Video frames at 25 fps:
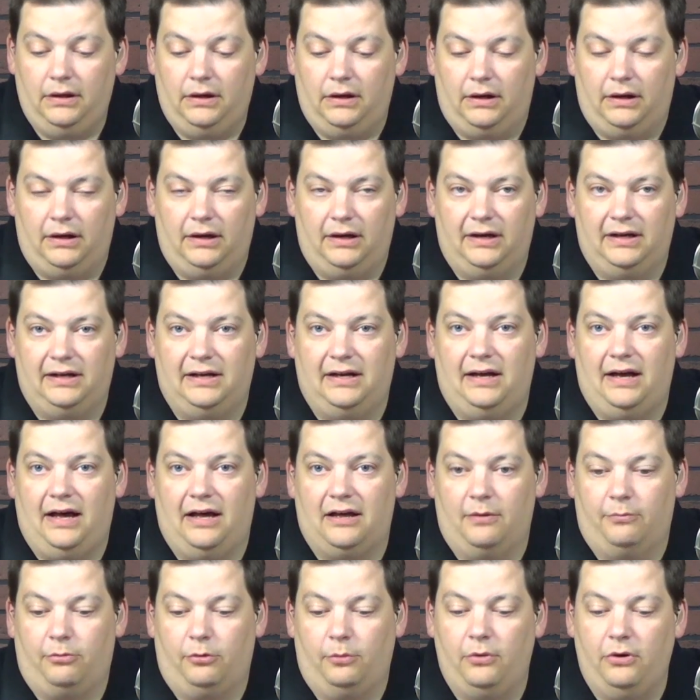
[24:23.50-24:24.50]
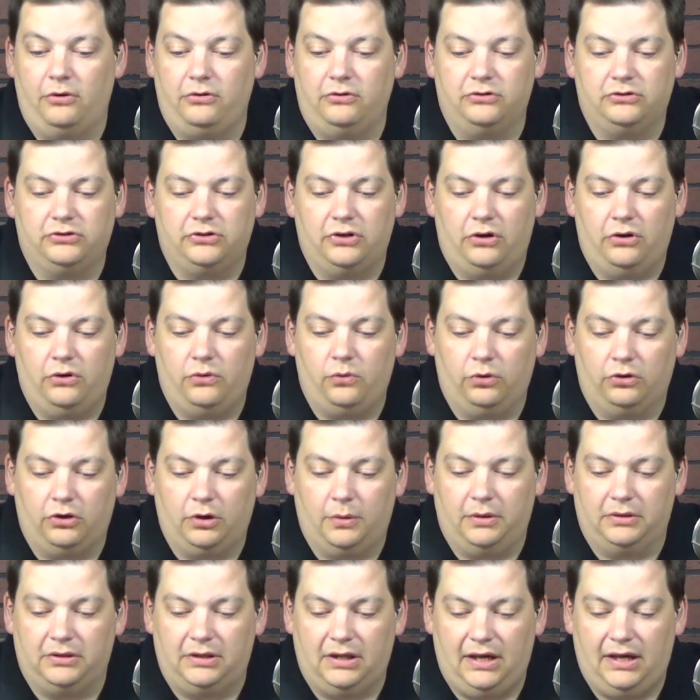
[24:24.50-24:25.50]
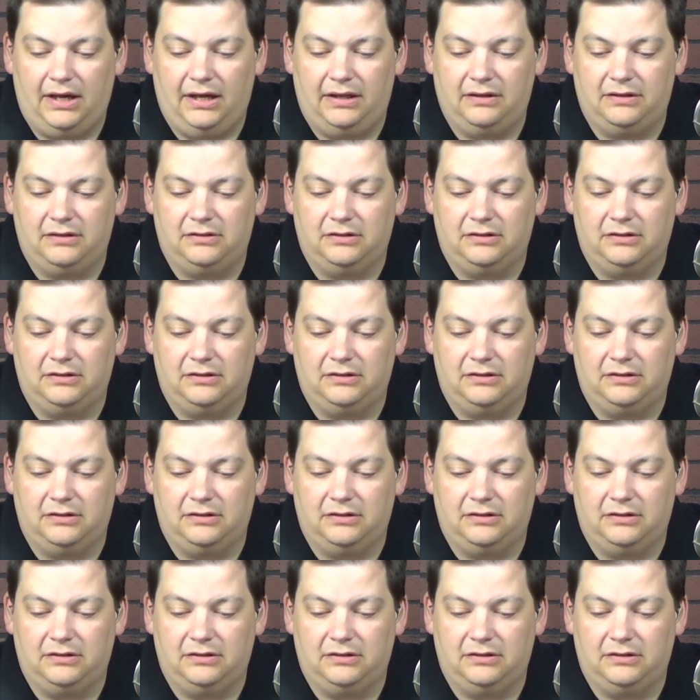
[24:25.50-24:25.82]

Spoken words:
How to promote your show, we're going to talk about that.